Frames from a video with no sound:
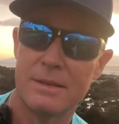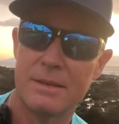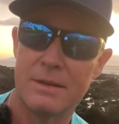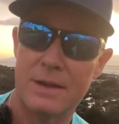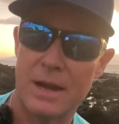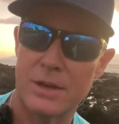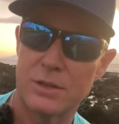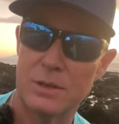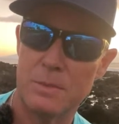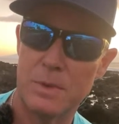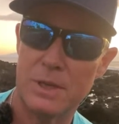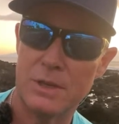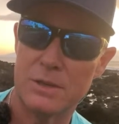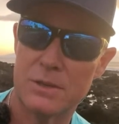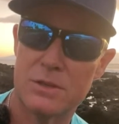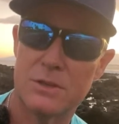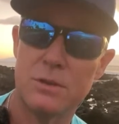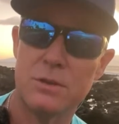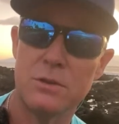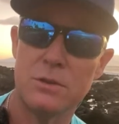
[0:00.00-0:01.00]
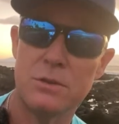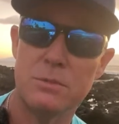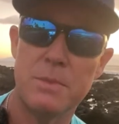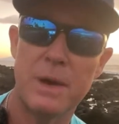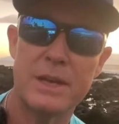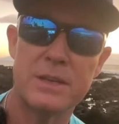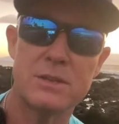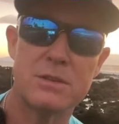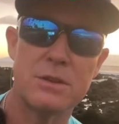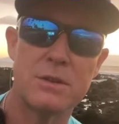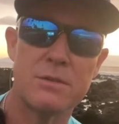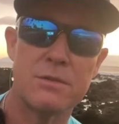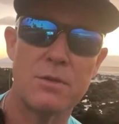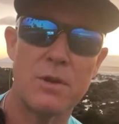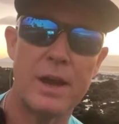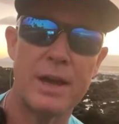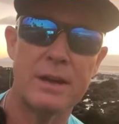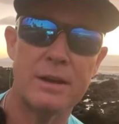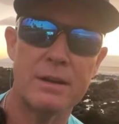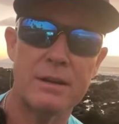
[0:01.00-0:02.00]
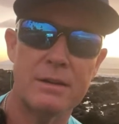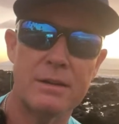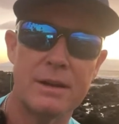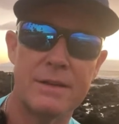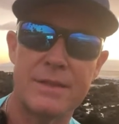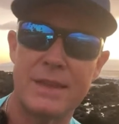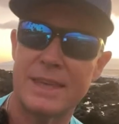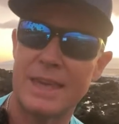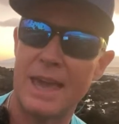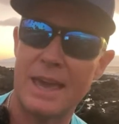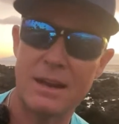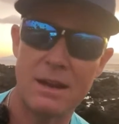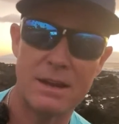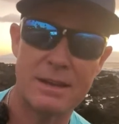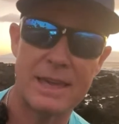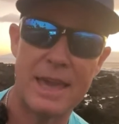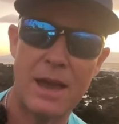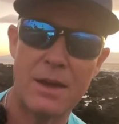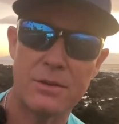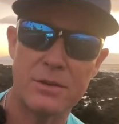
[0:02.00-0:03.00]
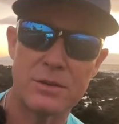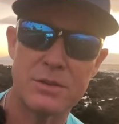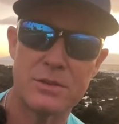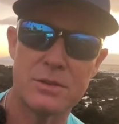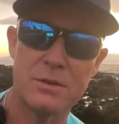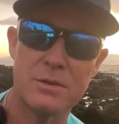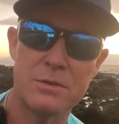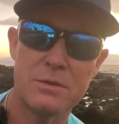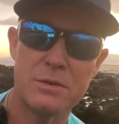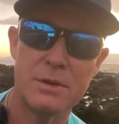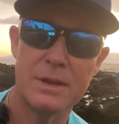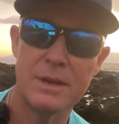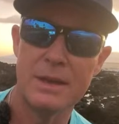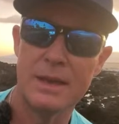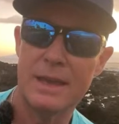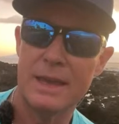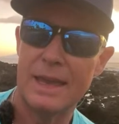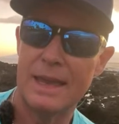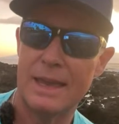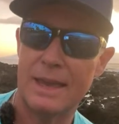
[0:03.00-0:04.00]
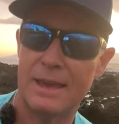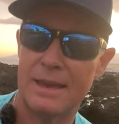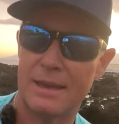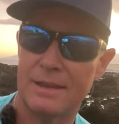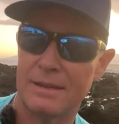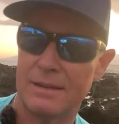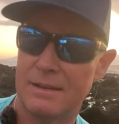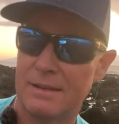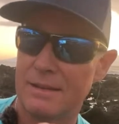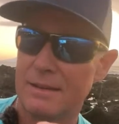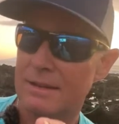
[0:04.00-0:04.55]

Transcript: They're actually being sued by Surfrider, and they cannot countersue, and